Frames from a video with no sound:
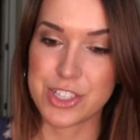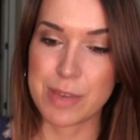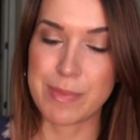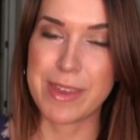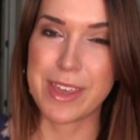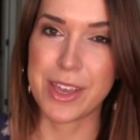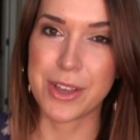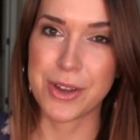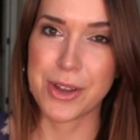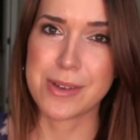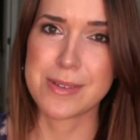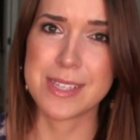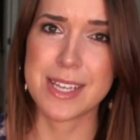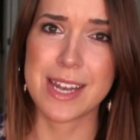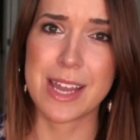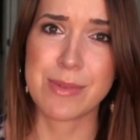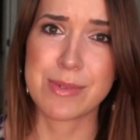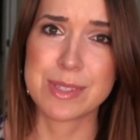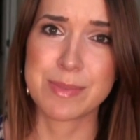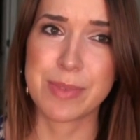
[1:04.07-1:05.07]
they're chipping and gross,
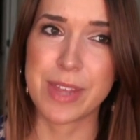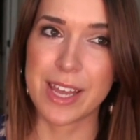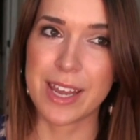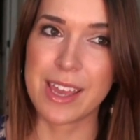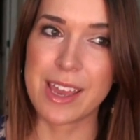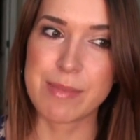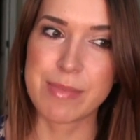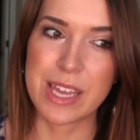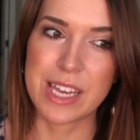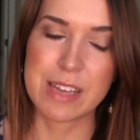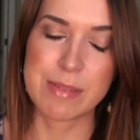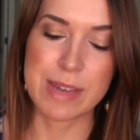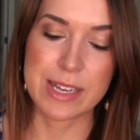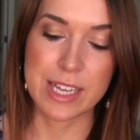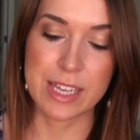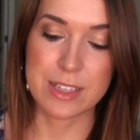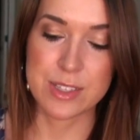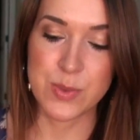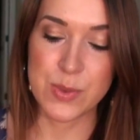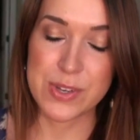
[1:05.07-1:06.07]
and I was planning on painting
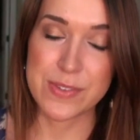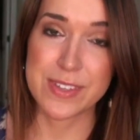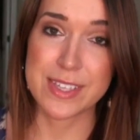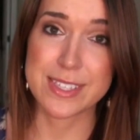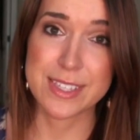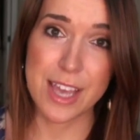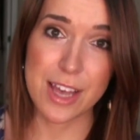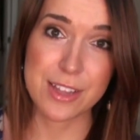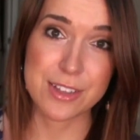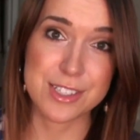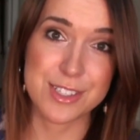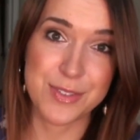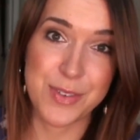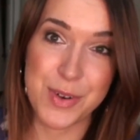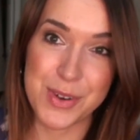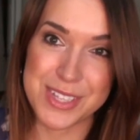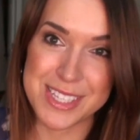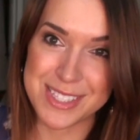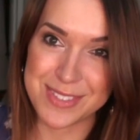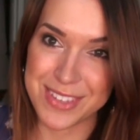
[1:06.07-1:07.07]
my nails one of these colors
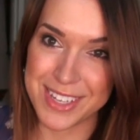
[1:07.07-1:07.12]
for